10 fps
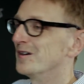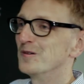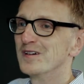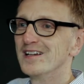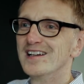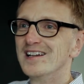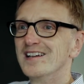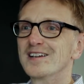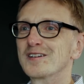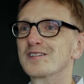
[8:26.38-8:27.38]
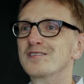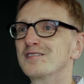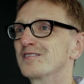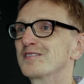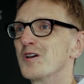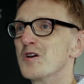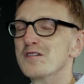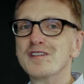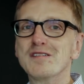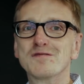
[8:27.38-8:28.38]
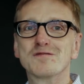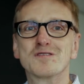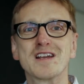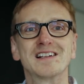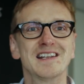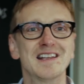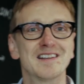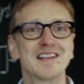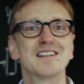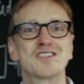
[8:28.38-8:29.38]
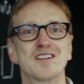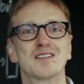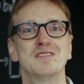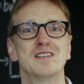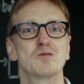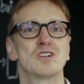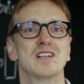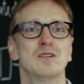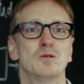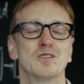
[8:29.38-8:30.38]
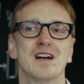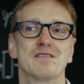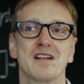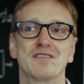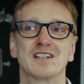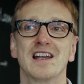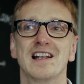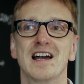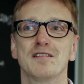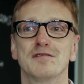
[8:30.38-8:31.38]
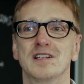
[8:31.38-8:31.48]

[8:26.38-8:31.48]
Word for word: know, curvy, wriggly signatures we usually use in our everyday life.